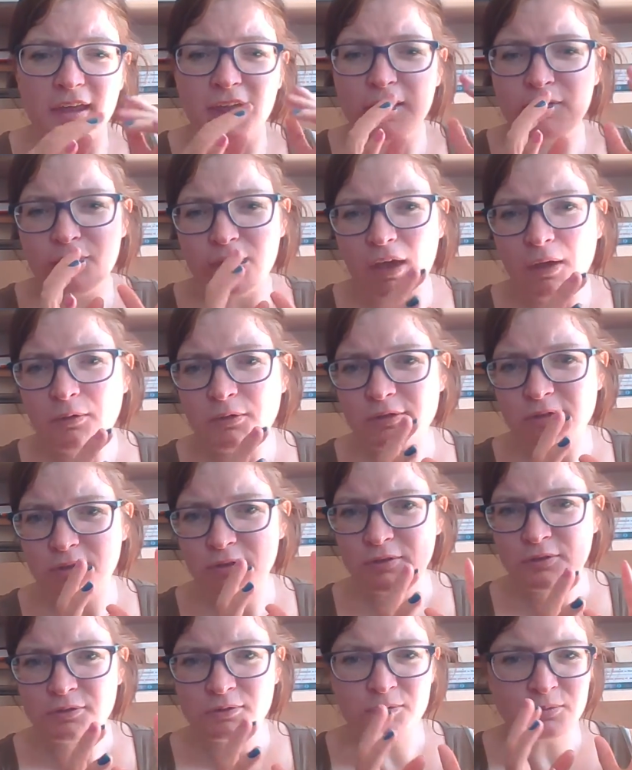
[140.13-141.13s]
if I was
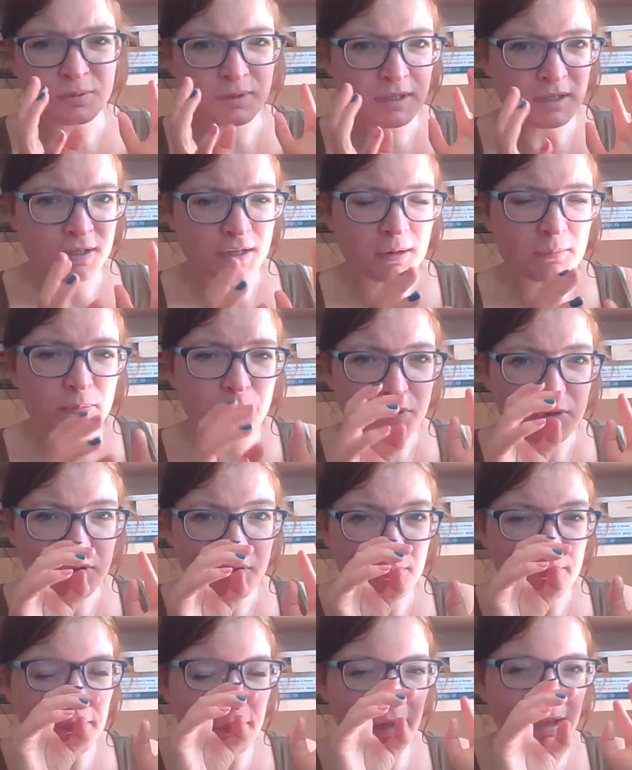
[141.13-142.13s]
going to read a
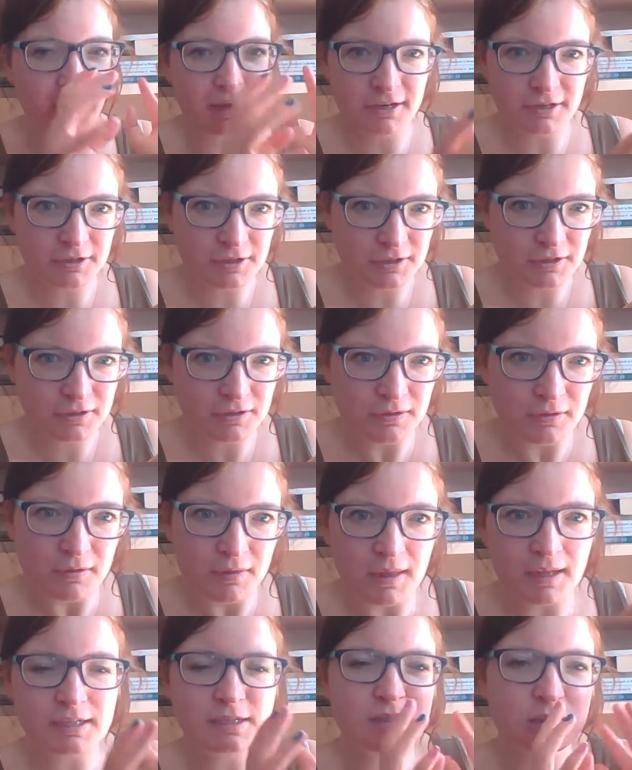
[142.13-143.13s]
book by Indian
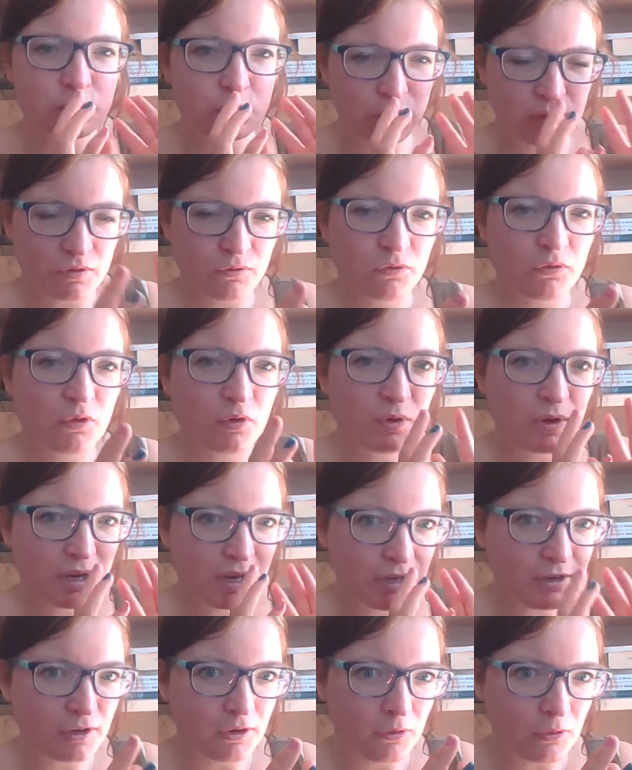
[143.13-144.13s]
that's written for
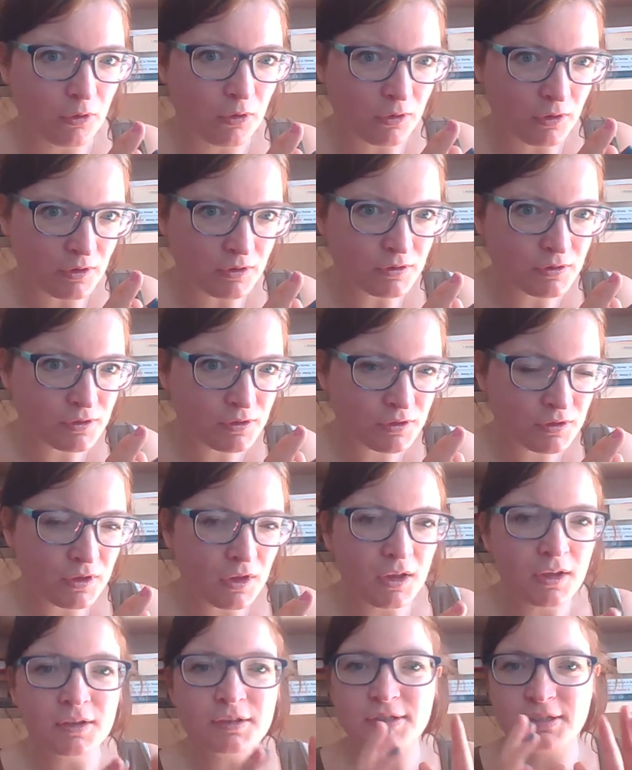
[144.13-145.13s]
Indian audience
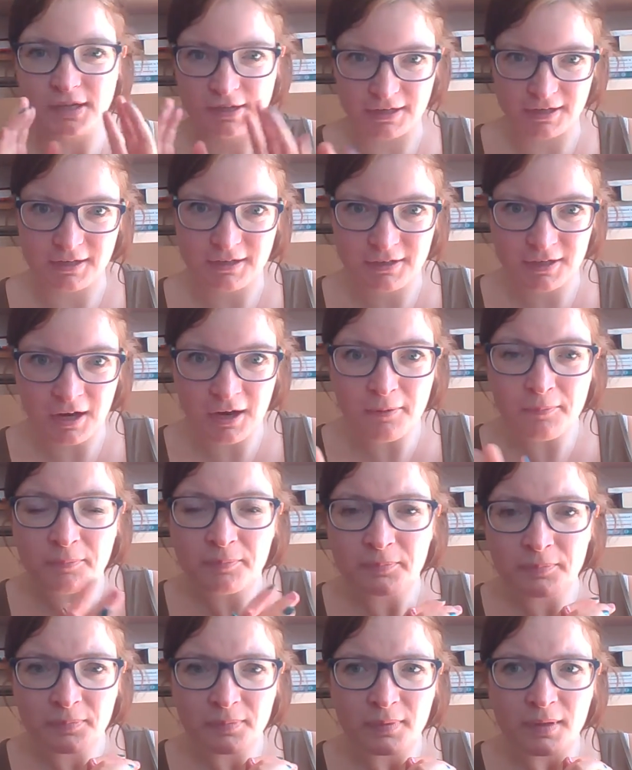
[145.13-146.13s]
set in India,
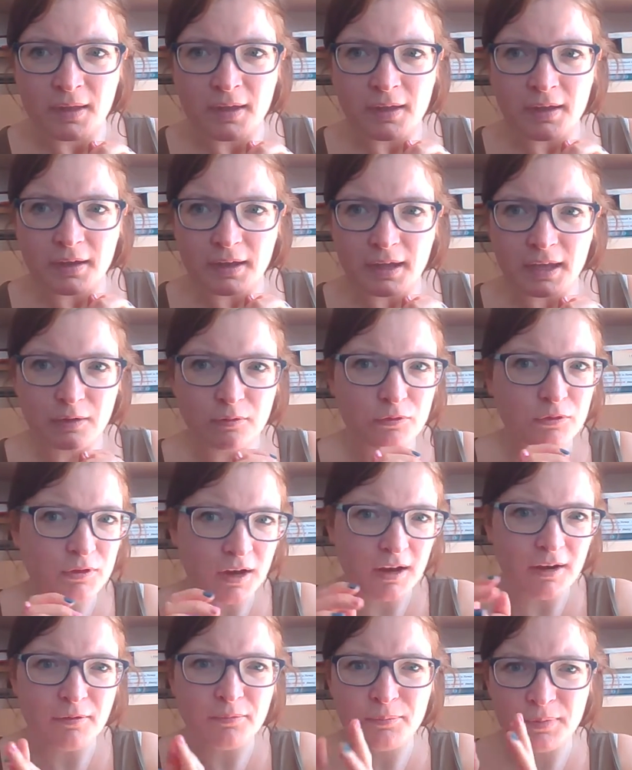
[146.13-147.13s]
it would
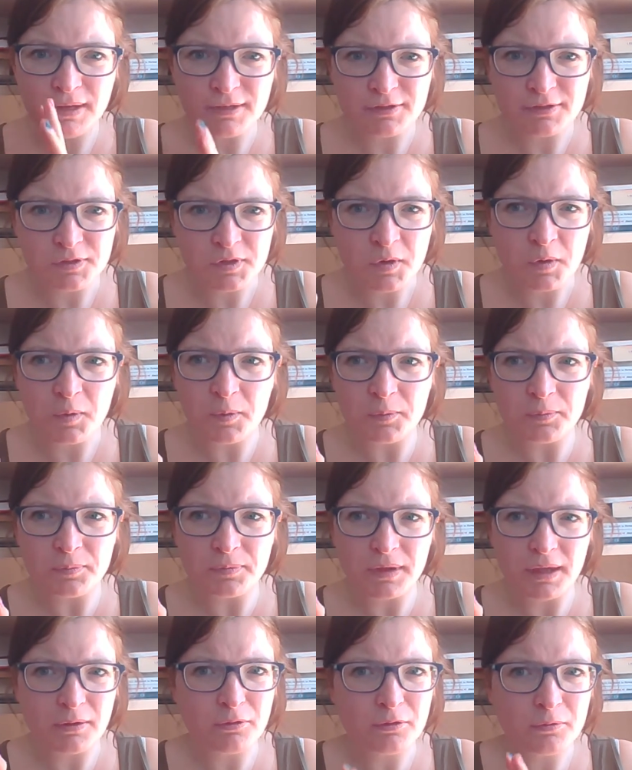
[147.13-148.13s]
kind of be so,
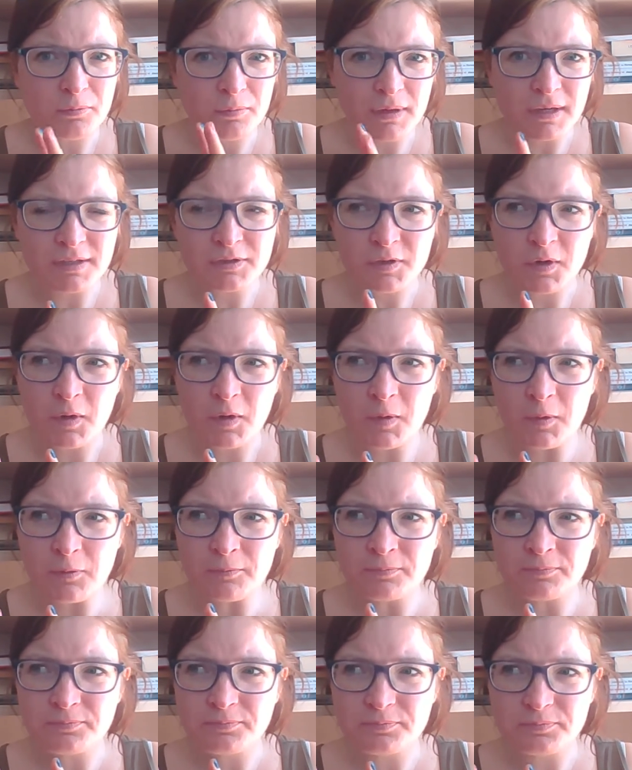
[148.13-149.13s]
it would be
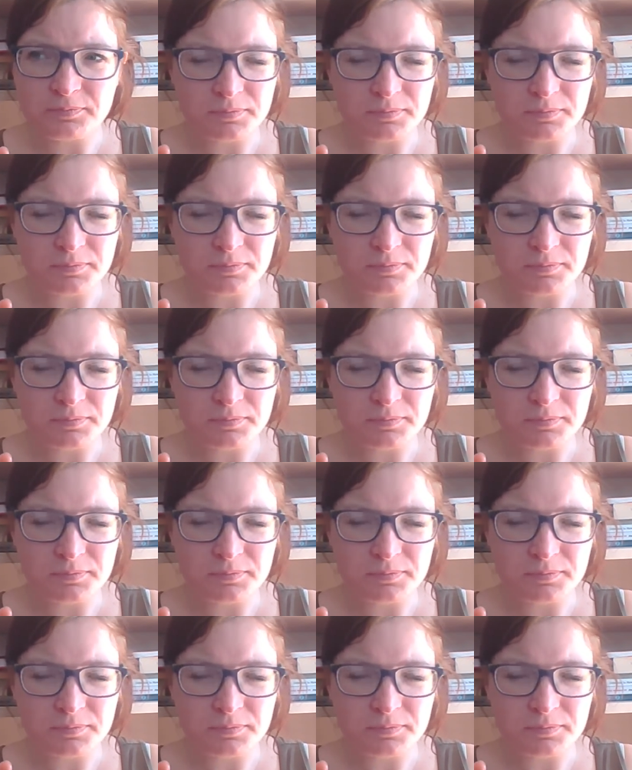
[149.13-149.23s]
so,